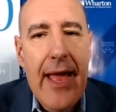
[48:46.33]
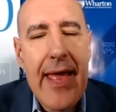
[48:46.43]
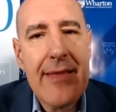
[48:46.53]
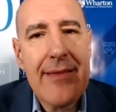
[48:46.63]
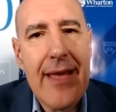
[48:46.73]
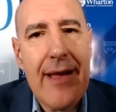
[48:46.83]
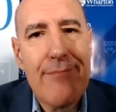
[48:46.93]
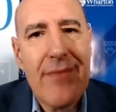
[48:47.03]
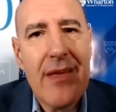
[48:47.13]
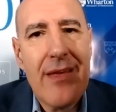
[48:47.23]
And,
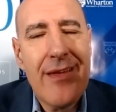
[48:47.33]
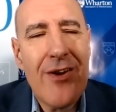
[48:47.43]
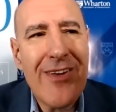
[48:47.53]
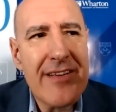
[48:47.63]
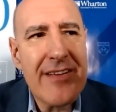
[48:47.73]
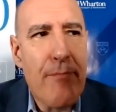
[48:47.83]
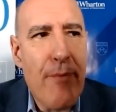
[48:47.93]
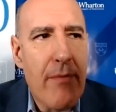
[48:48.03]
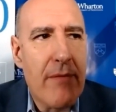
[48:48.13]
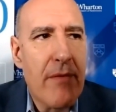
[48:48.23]
um, you know, here's the
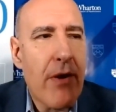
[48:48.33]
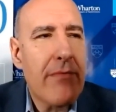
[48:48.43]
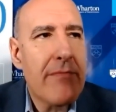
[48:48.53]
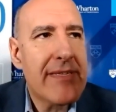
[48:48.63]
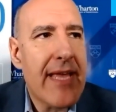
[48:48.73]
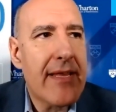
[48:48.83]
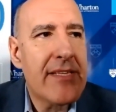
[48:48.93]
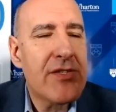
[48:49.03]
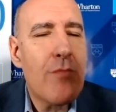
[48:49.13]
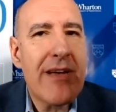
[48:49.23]
problem. The problem is that
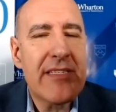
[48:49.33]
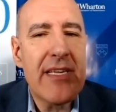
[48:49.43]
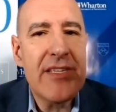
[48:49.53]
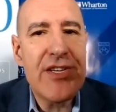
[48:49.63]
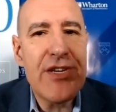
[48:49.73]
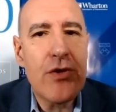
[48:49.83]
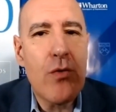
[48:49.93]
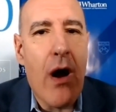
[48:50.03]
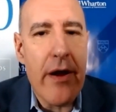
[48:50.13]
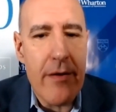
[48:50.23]
it's so much easier
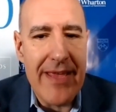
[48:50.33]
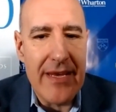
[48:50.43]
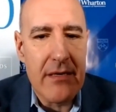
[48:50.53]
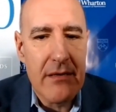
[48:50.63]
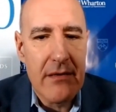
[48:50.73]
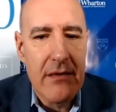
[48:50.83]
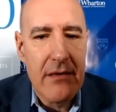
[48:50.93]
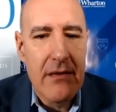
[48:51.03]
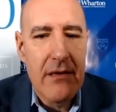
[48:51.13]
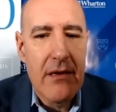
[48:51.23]
to automate
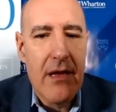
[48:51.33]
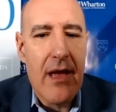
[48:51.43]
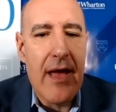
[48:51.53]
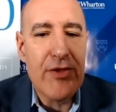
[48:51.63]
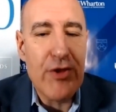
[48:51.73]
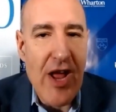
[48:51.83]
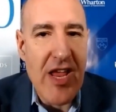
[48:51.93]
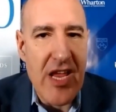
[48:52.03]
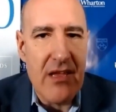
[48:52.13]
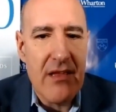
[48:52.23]
uh,
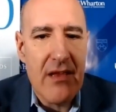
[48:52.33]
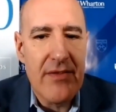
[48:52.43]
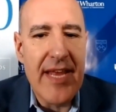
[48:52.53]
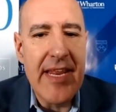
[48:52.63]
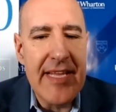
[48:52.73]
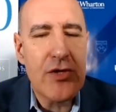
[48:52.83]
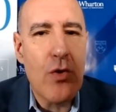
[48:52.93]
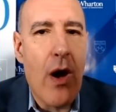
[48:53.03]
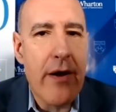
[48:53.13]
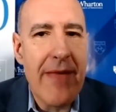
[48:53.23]
tracking than it is
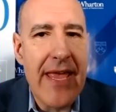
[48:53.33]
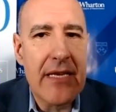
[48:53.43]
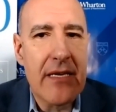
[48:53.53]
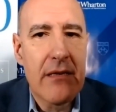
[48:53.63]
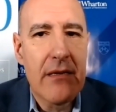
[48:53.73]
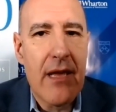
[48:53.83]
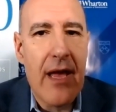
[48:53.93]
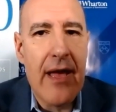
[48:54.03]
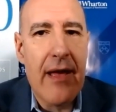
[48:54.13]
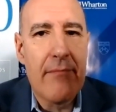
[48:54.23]
to automate,
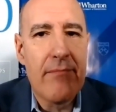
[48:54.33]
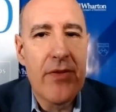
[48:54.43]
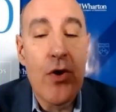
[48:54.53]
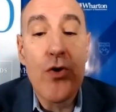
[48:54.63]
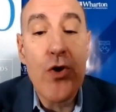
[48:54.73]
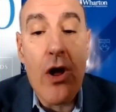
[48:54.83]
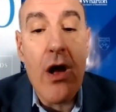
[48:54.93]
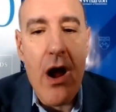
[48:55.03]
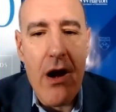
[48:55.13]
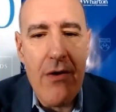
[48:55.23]
um, you know, your
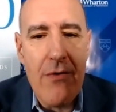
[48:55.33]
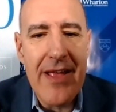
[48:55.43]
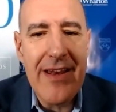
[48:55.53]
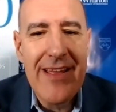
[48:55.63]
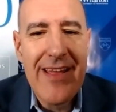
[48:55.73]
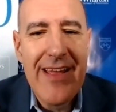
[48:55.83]
car, right?